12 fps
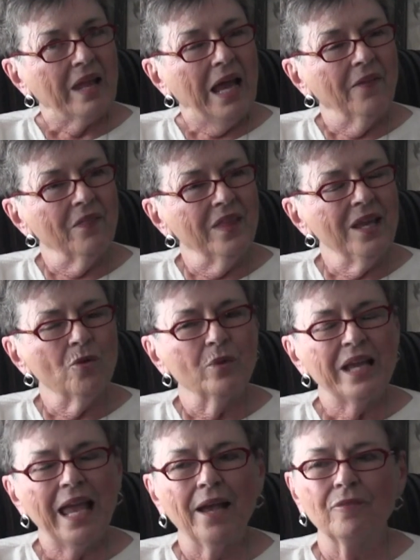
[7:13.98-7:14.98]
I think
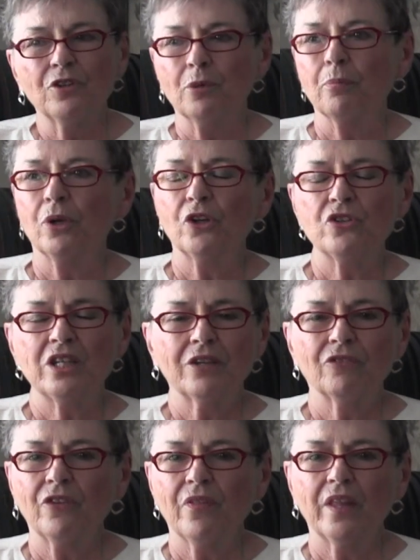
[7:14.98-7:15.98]
we have to approach
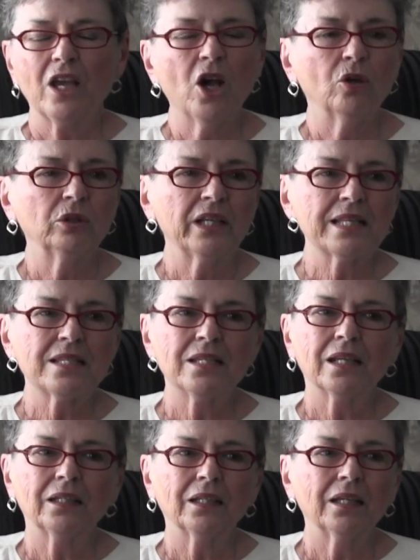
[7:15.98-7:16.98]
everything
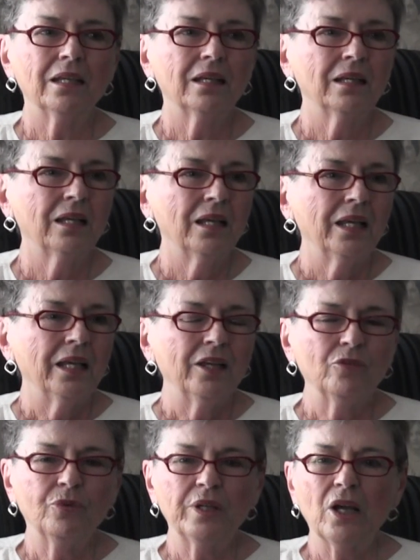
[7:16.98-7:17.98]
holistically.
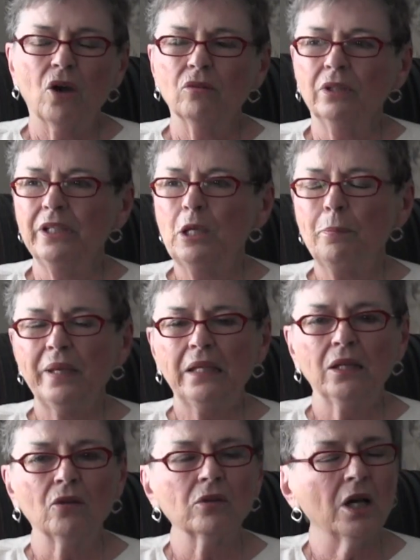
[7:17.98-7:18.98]
If we only
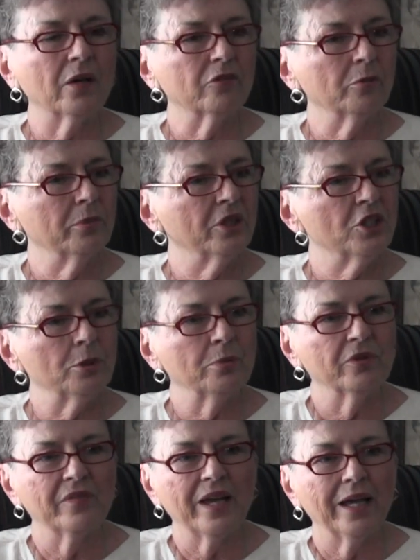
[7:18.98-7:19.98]
depend on government to
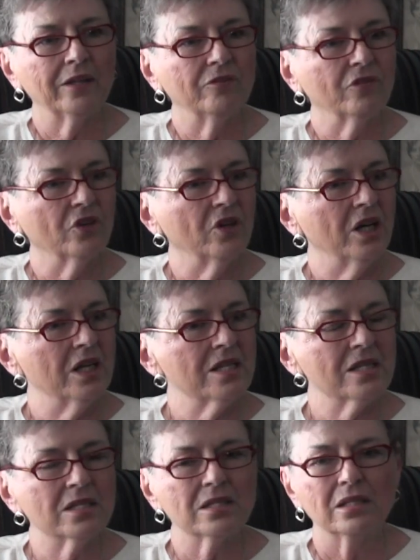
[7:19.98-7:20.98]
provide for
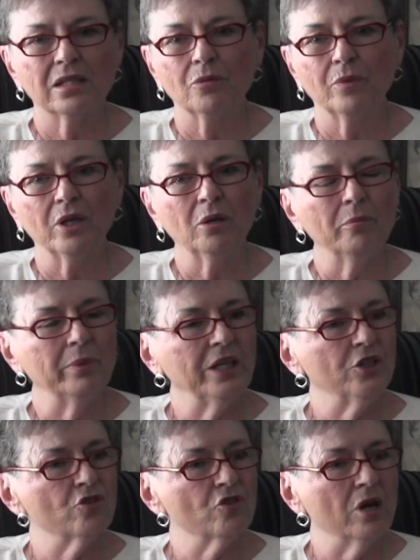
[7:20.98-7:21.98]
us, then we're going to be
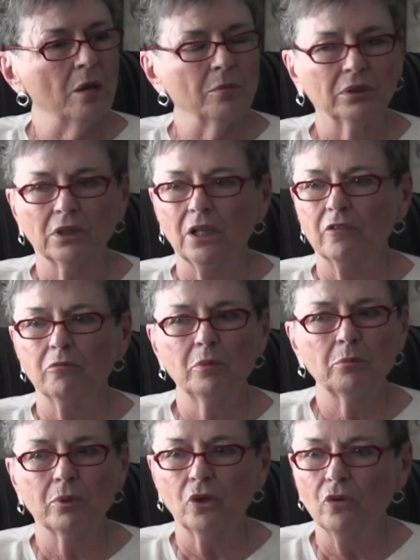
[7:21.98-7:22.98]
in trouble.
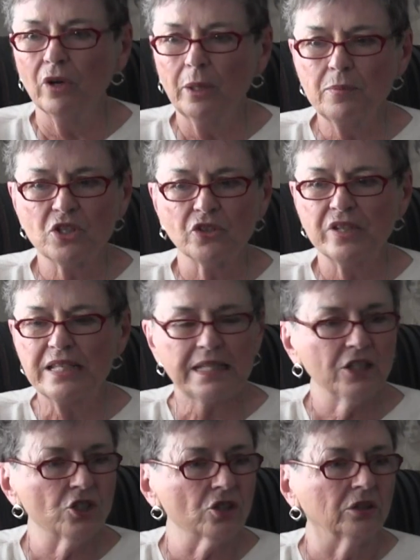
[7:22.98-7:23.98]
Government programs are
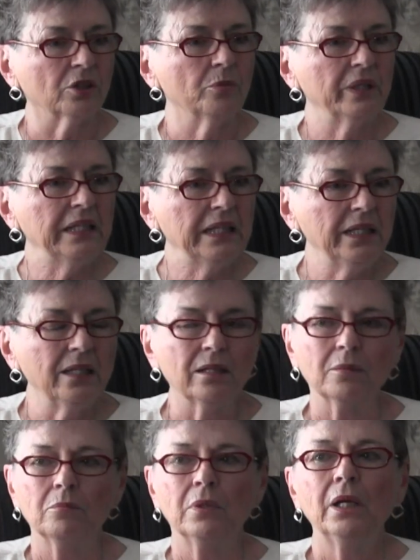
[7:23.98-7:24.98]
essential and we need
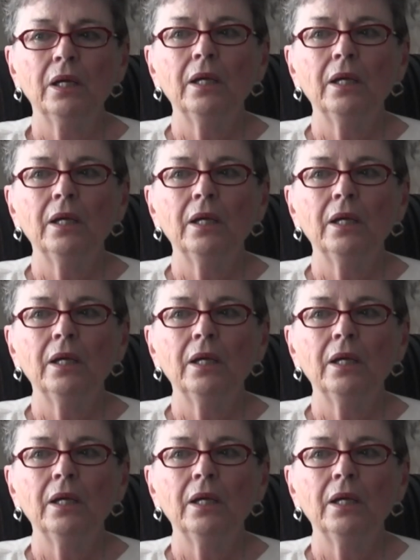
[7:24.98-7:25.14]
them.